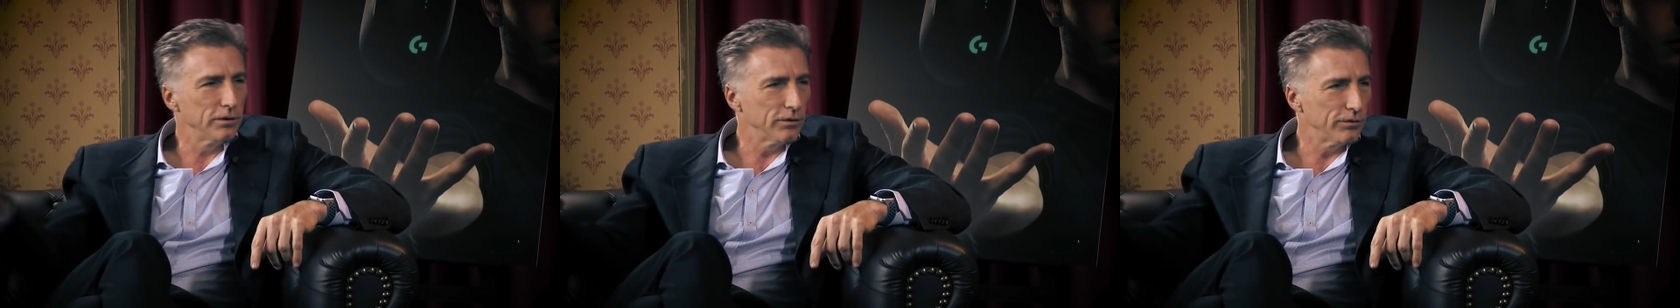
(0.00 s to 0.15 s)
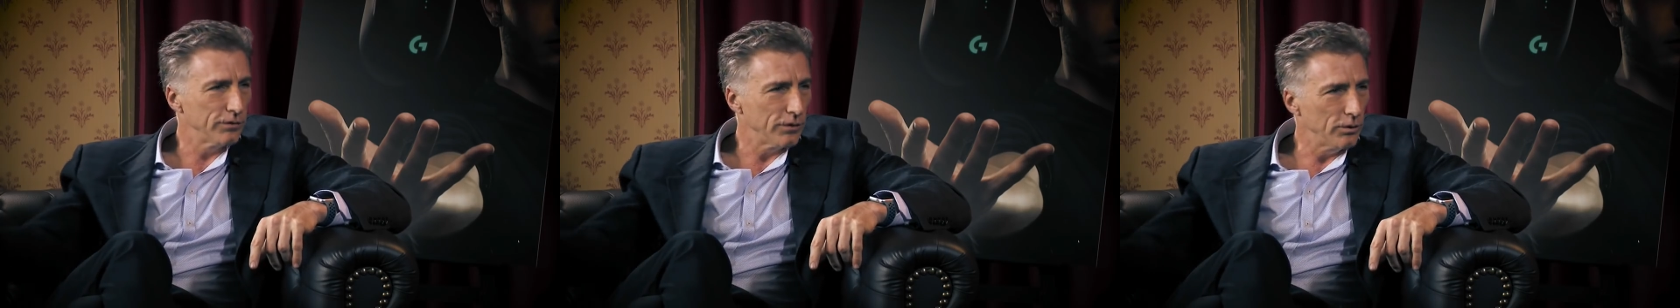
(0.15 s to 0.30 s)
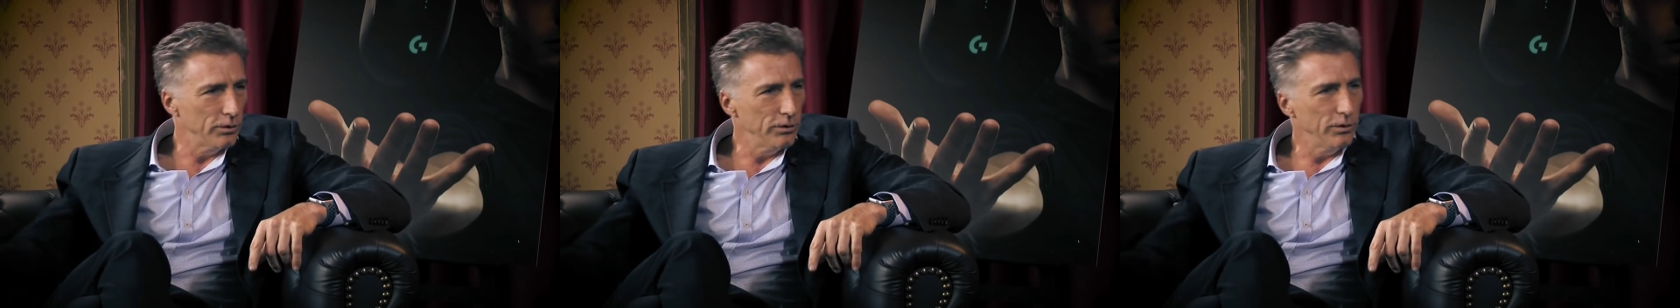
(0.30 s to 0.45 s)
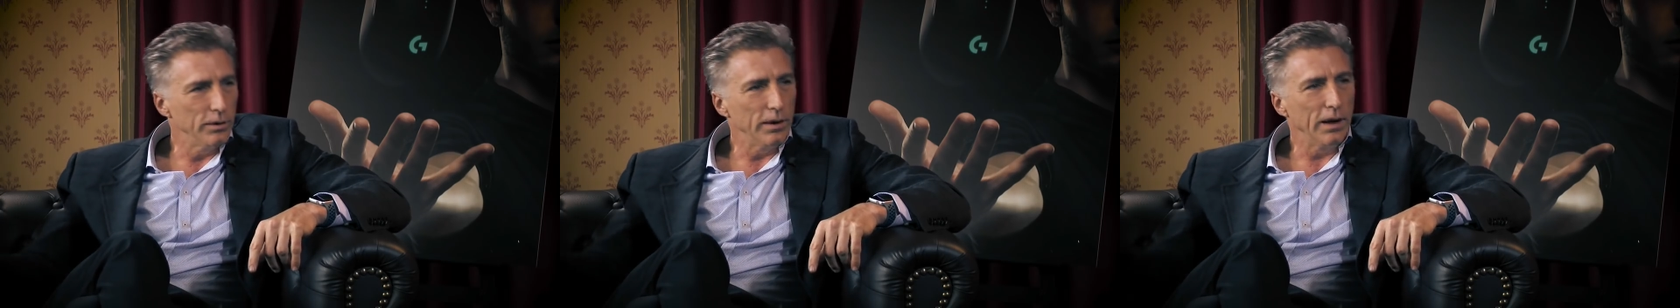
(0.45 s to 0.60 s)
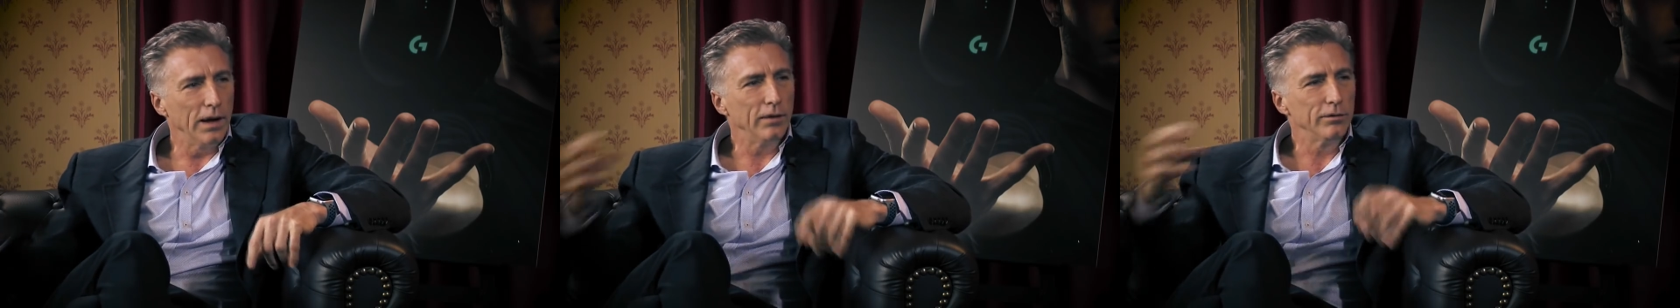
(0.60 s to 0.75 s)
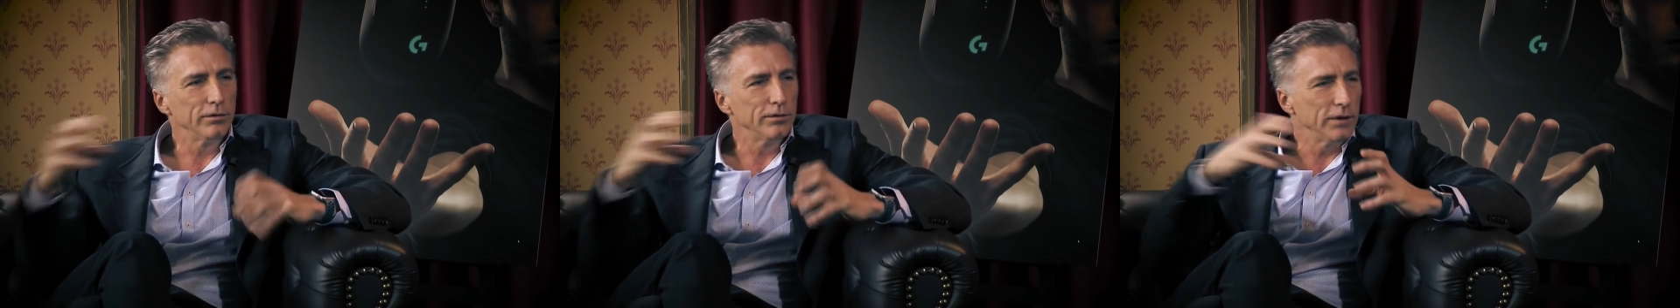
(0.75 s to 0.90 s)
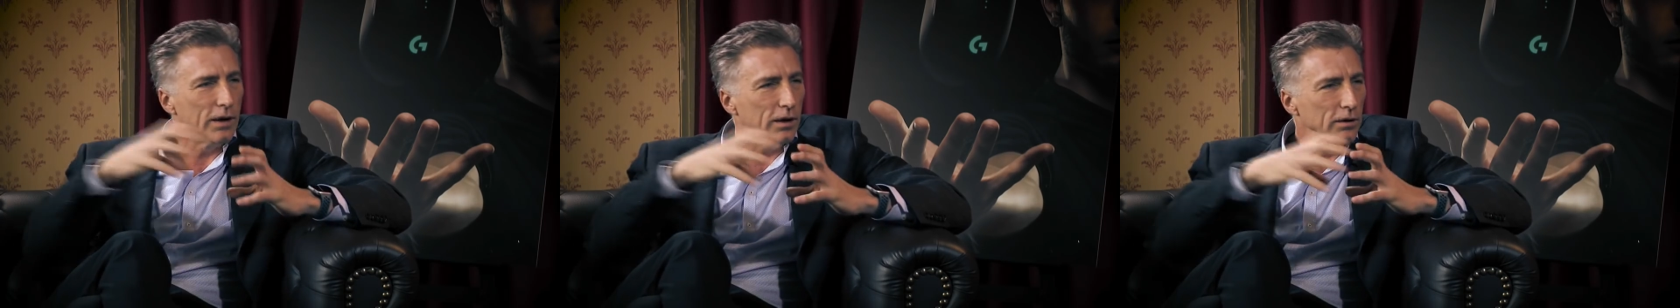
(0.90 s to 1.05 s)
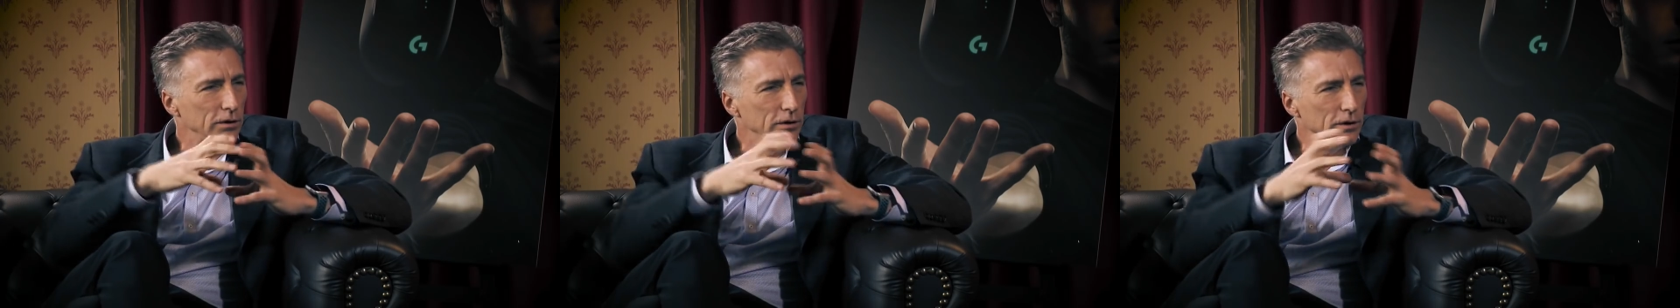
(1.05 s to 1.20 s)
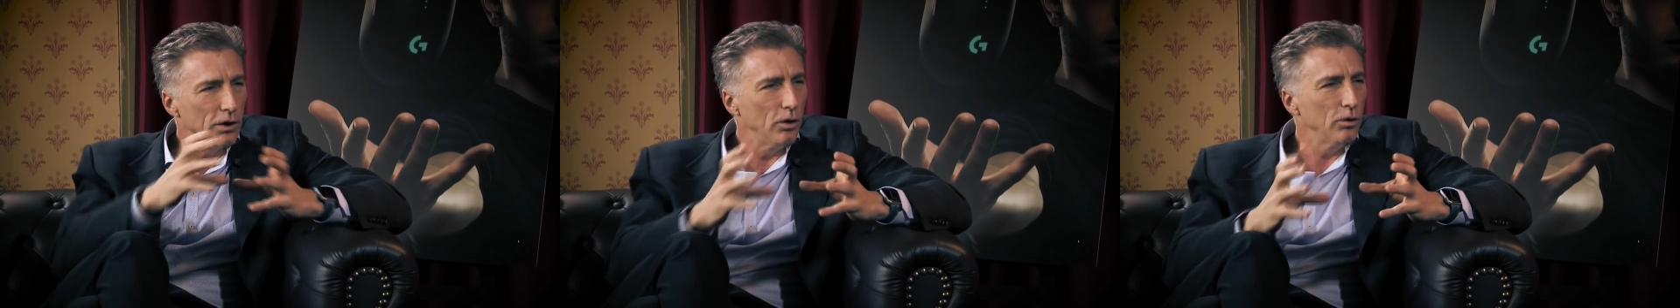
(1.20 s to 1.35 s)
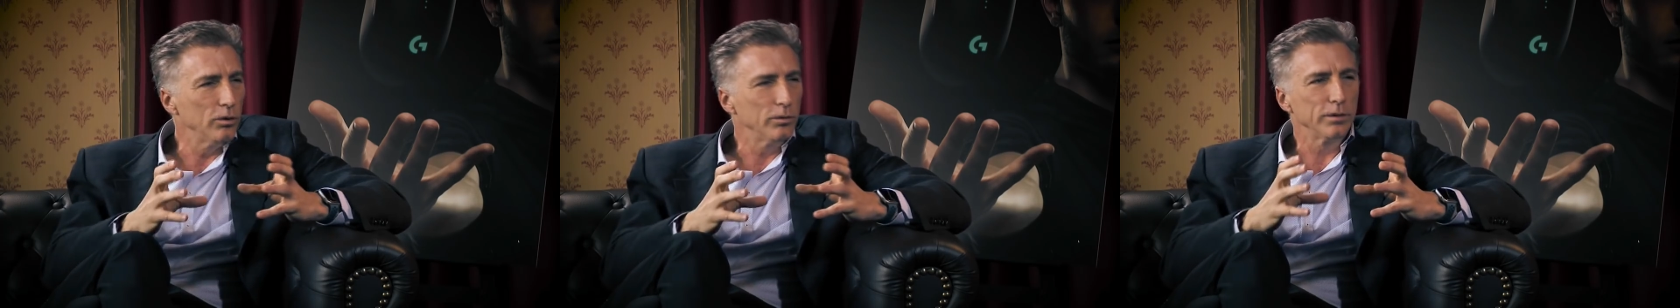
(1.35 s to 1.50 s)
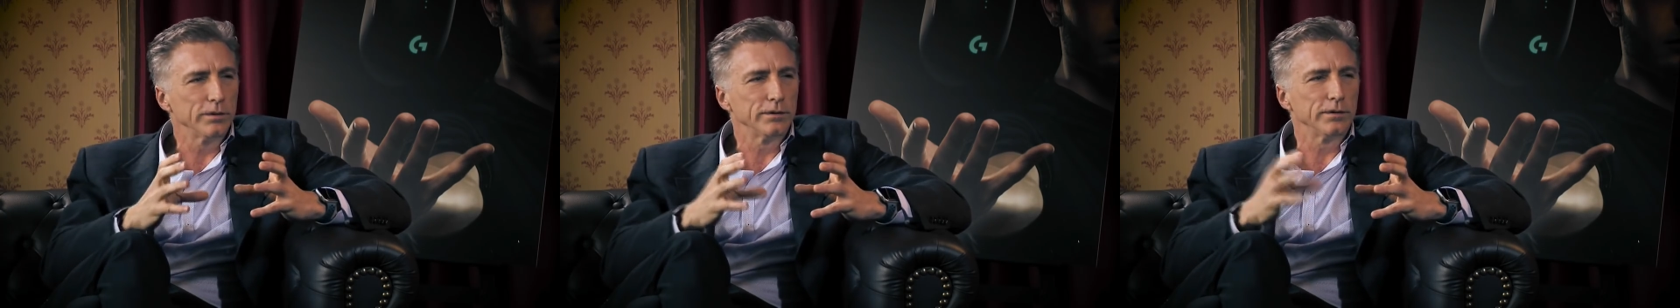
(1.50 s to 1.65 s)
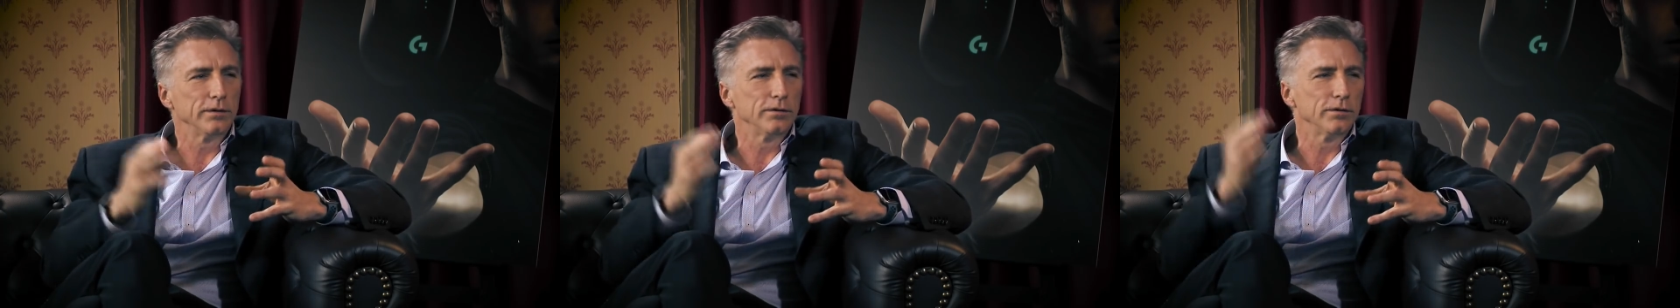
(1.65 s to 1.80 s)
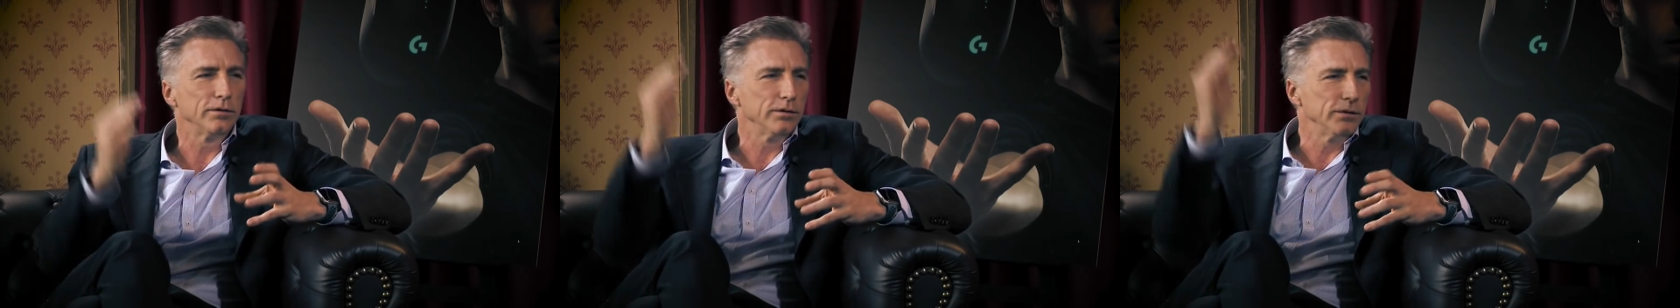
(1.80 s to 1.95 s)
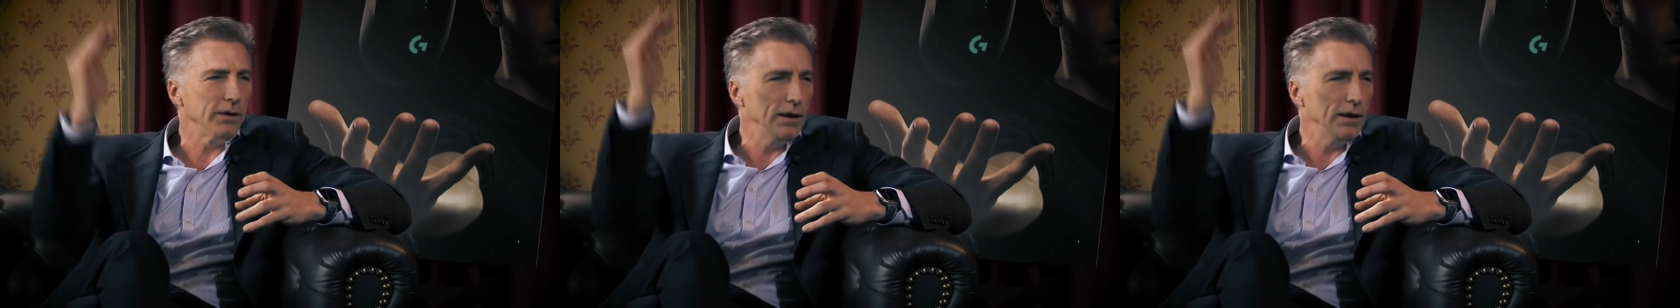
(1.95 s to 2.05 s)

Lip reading: the phone you have is now loaded with sensors,